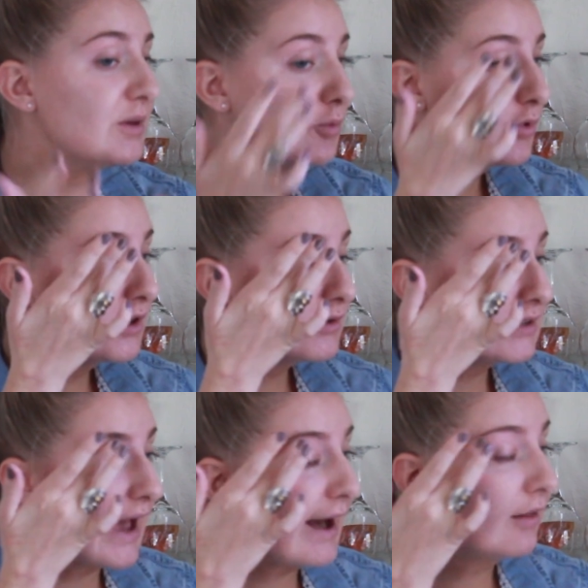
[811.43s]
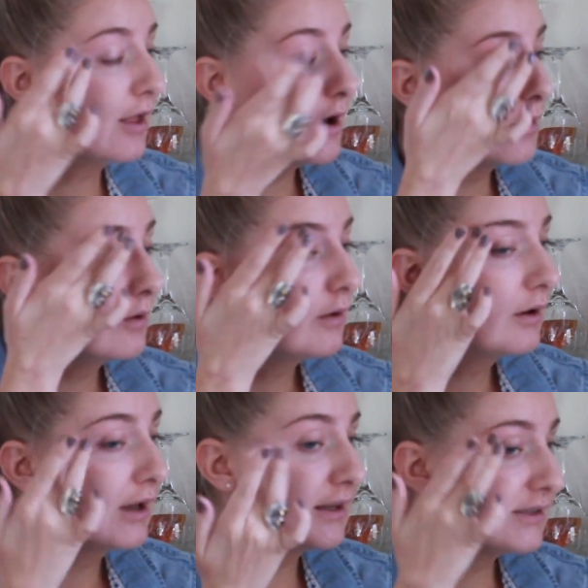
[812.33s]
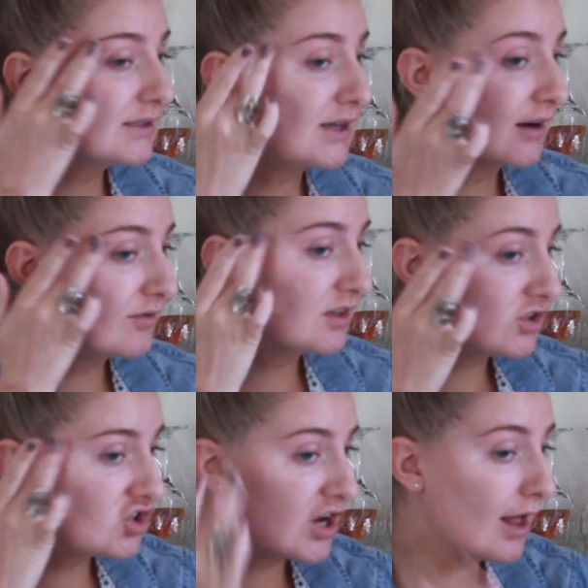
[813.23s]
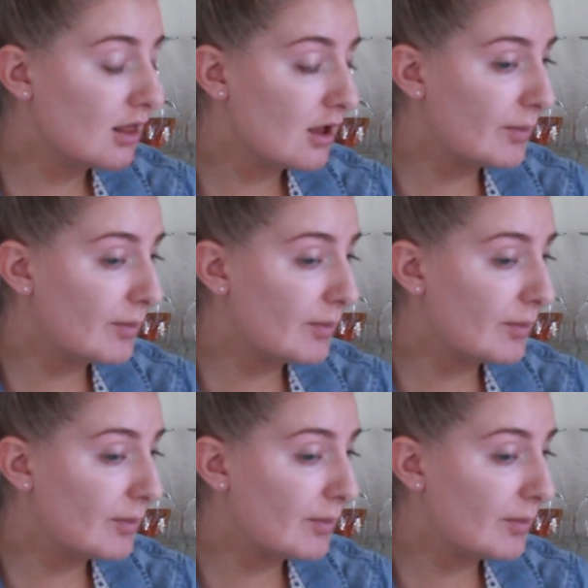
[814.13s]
people use aloe instead of this gel.